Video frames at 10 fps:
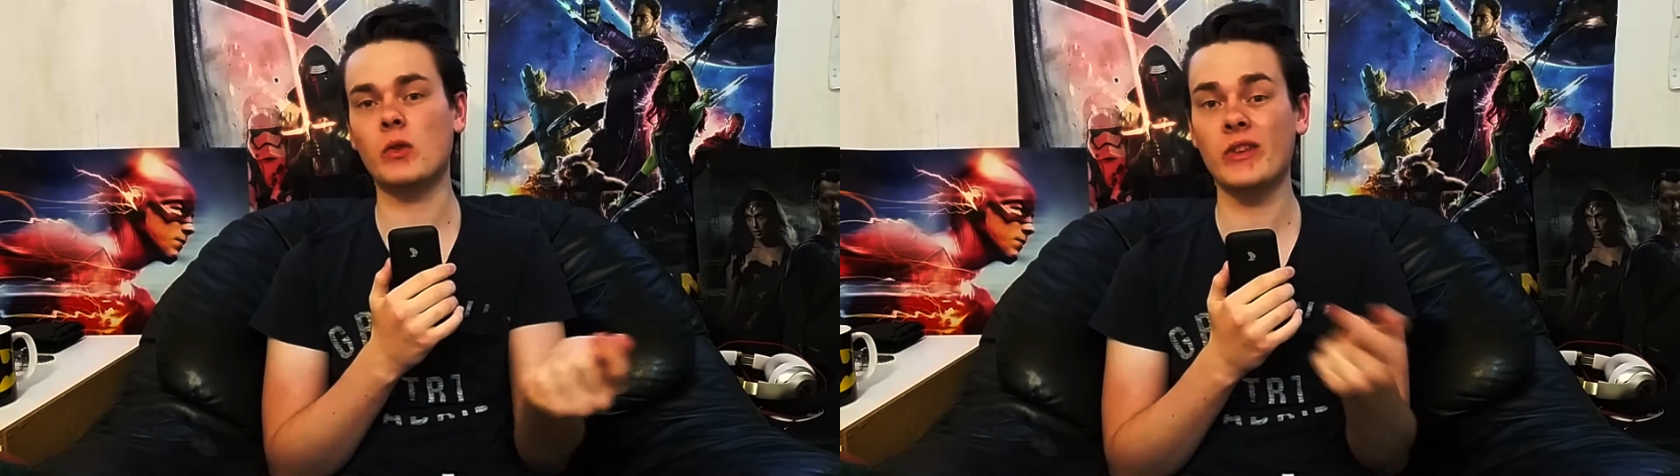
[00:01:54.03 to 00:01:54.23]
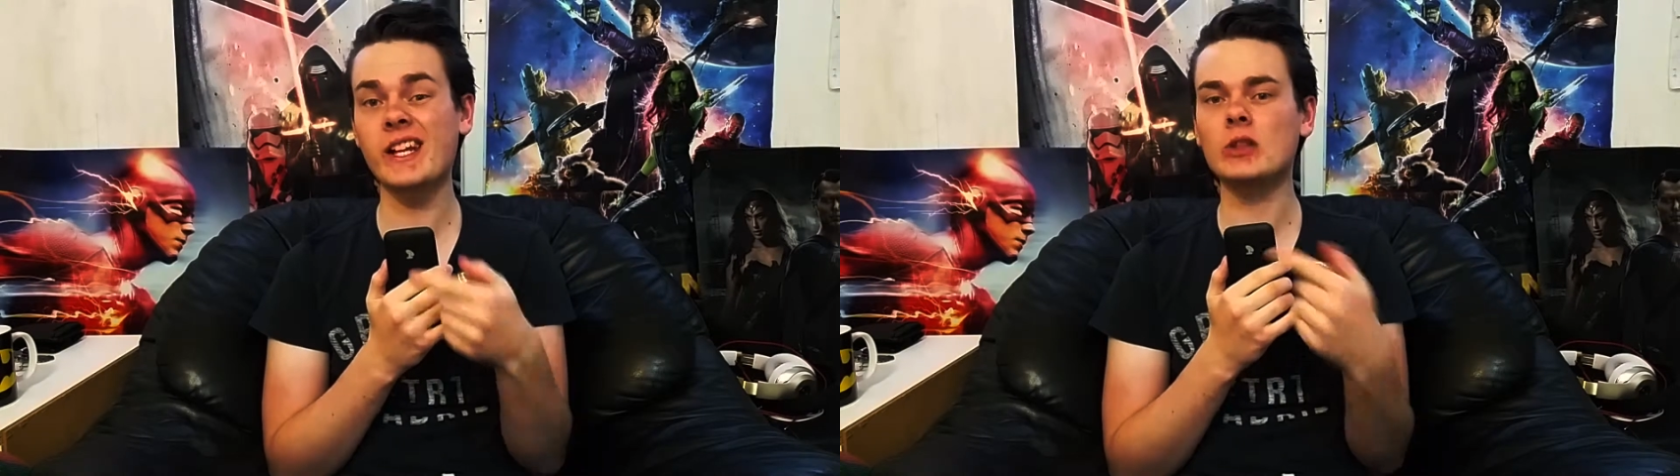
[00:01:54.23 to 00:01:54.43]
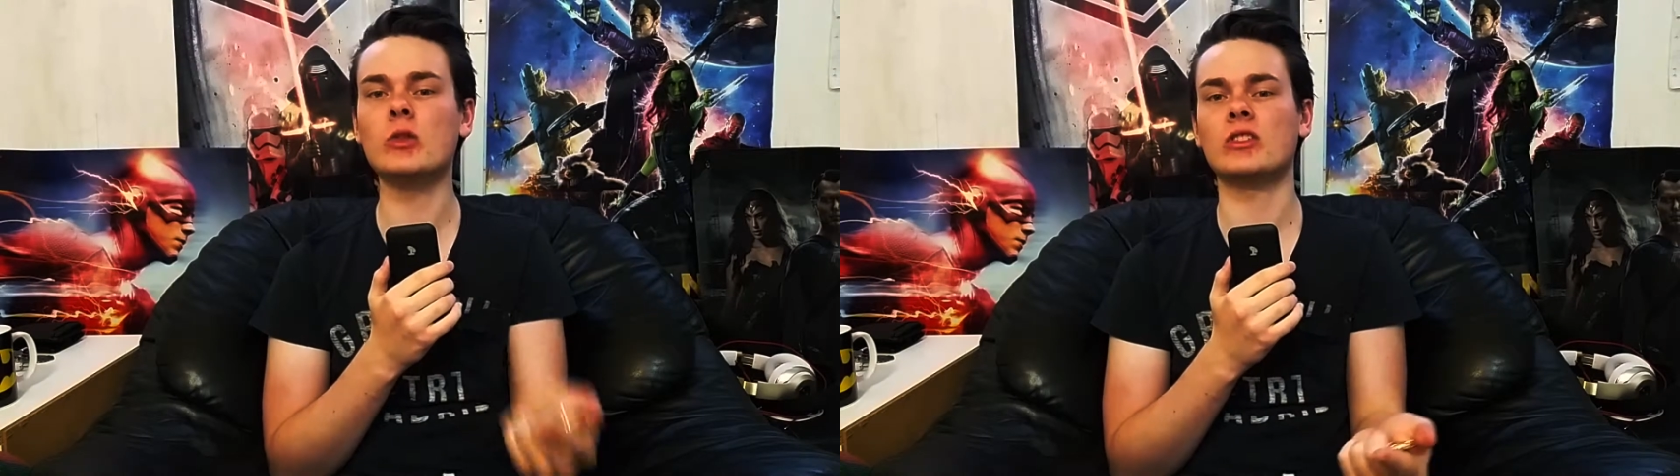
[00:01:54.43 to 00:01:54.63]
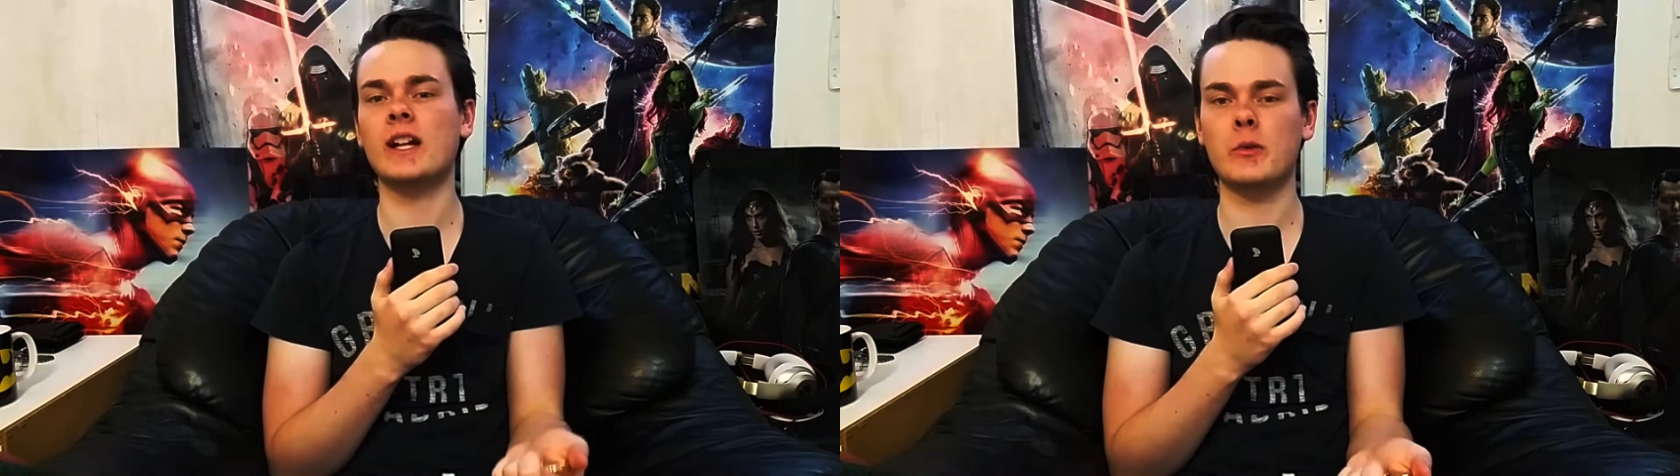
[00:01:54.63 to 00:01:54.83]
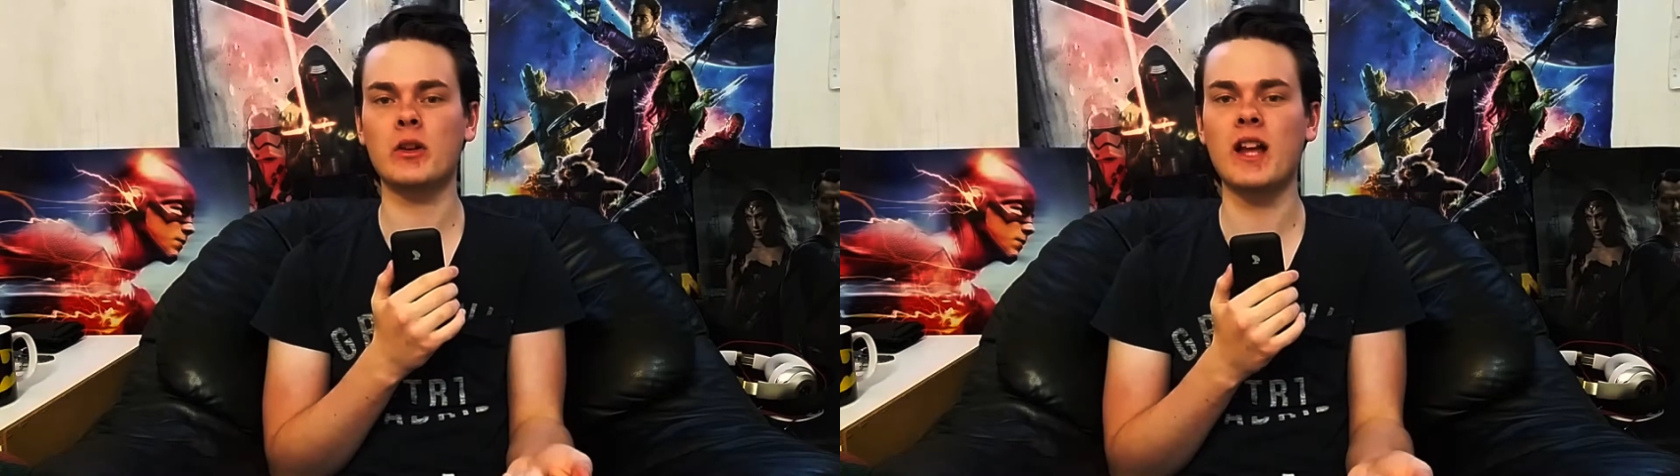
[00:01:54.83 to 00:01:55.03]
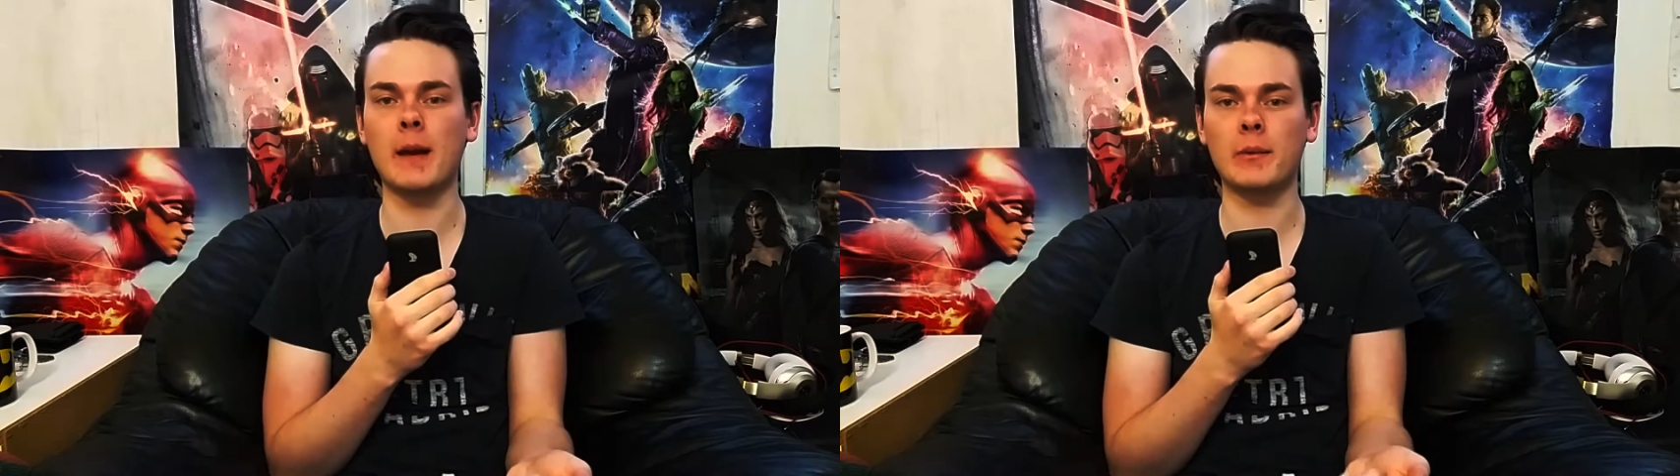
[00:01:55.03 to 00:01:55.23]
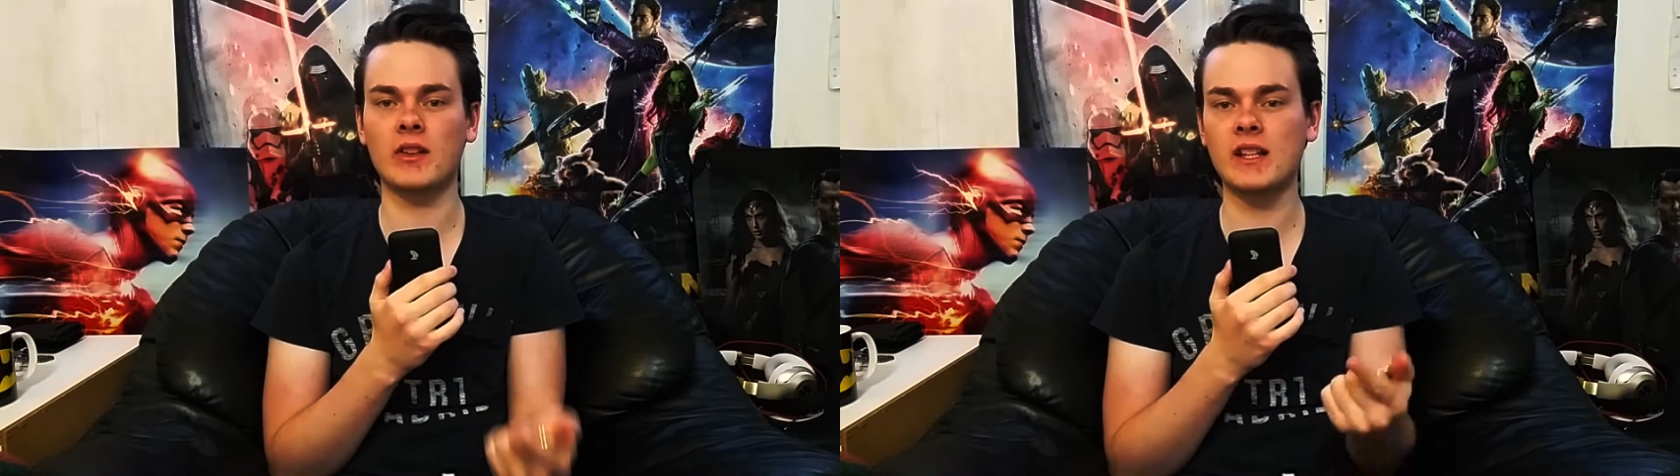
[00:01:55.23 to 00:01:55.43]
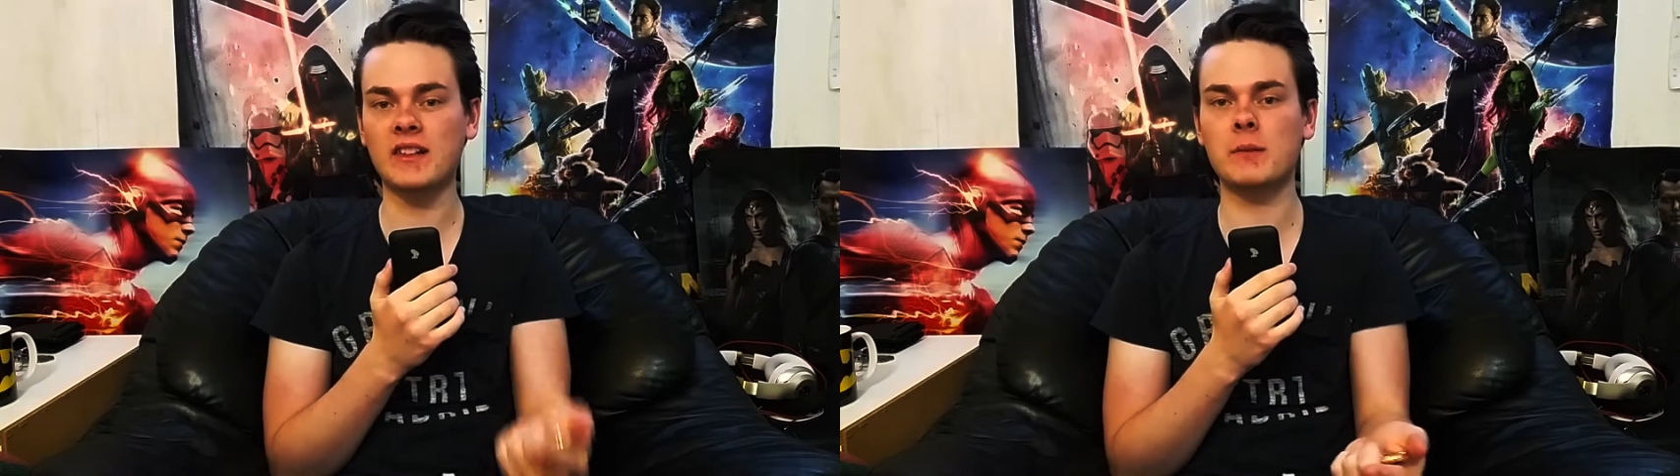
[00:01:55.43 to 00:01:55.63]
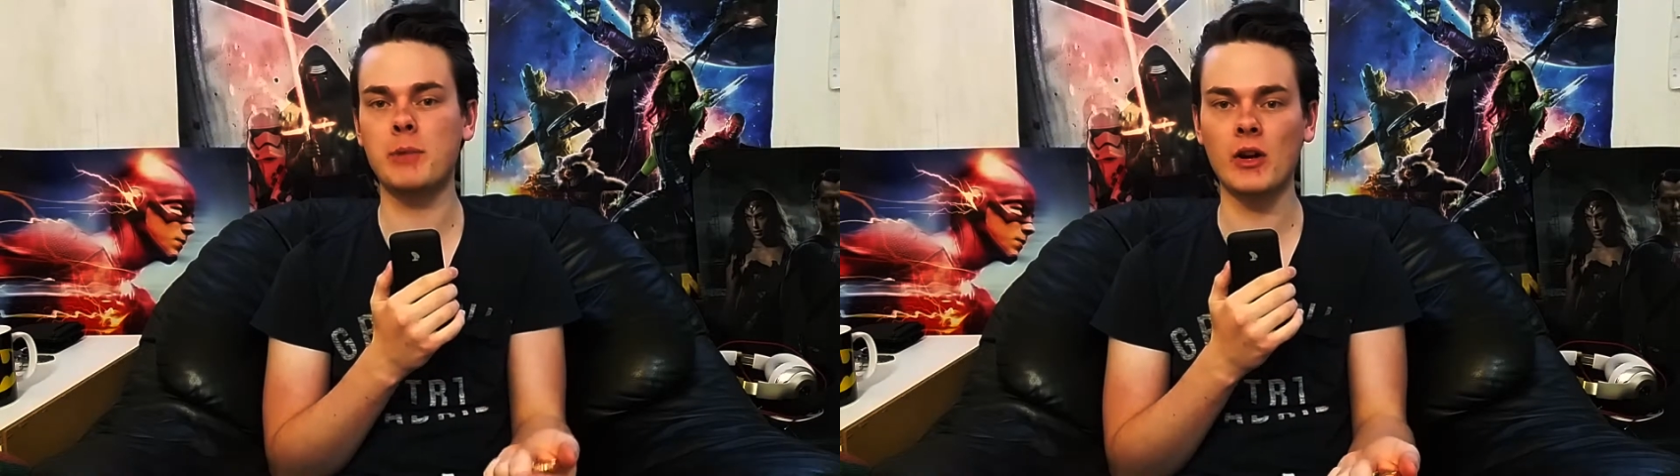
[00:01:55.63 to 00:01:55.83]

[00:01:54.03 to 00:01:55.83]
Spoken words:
first of all, they look like real apes, so